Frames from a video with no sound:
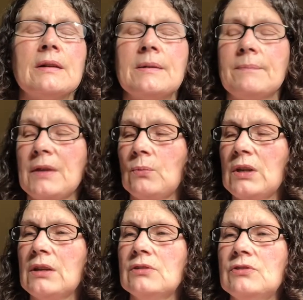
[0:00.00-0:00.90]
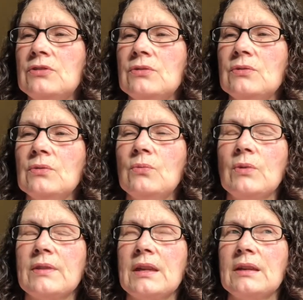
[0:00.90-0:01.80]
that we could do
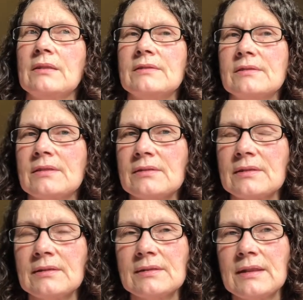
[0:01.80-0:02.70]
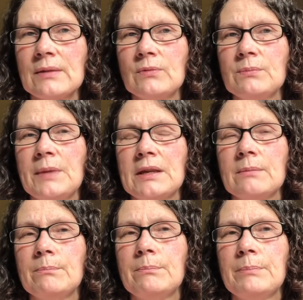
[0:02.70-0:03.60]
with any consistency that would make it
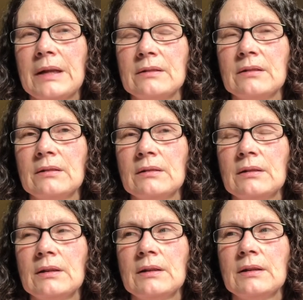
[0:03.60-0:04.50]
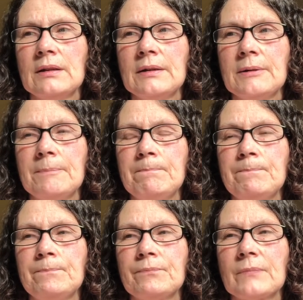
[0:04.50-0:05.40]
better.
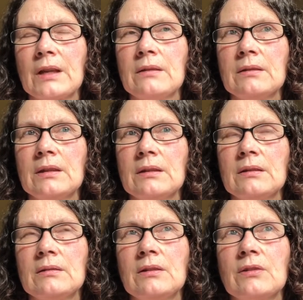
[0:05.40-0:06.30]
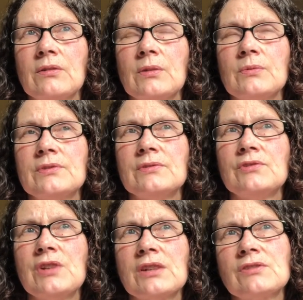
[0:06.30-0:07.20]
I think, you know, there was
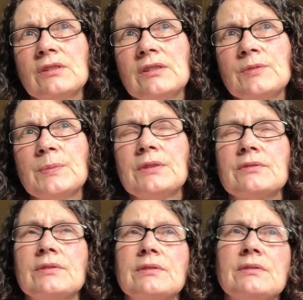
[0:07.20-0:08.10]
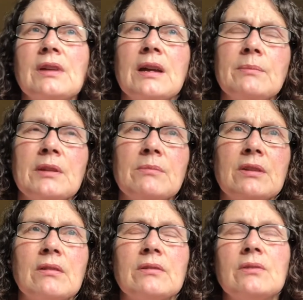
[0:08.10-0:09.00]
injections, but there's a time limit
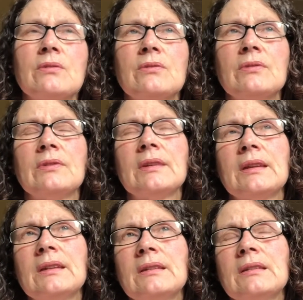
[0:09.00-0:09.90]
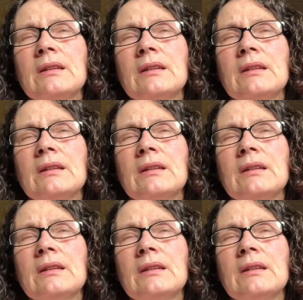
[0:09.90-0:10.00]
on those. And